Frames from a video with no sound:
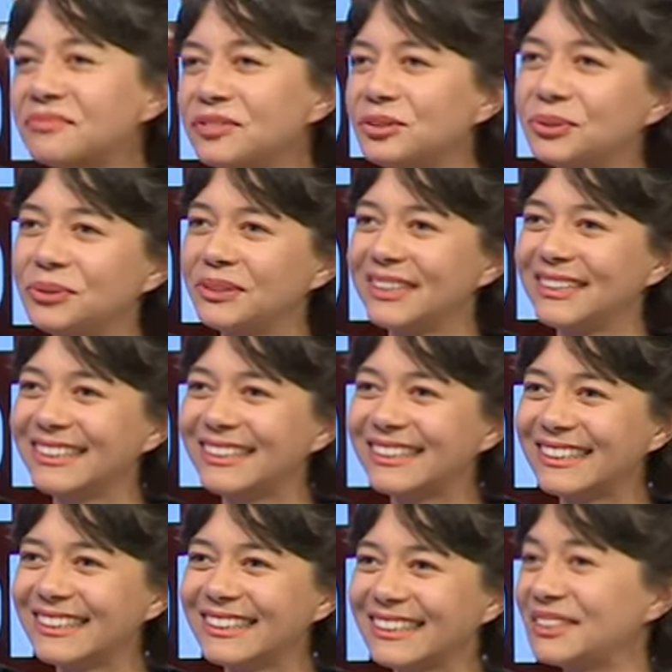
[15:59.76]
do the it.
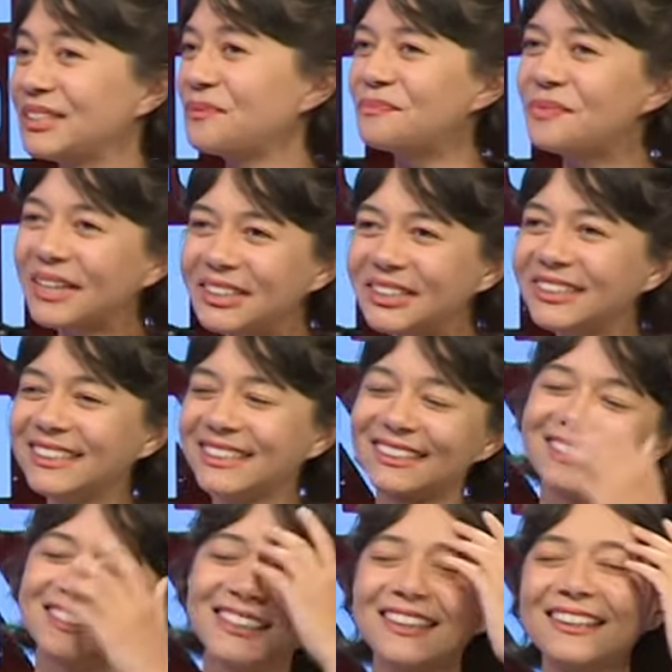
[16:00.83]
Passion. The passion
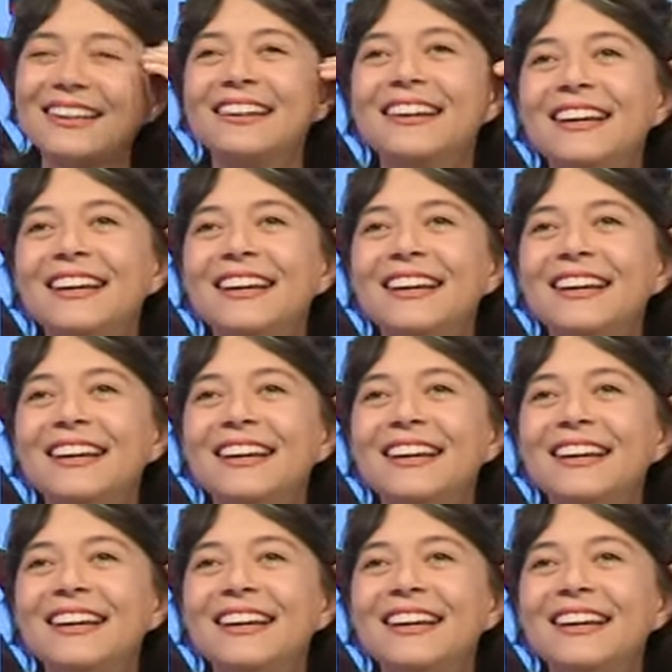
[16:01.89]
is here.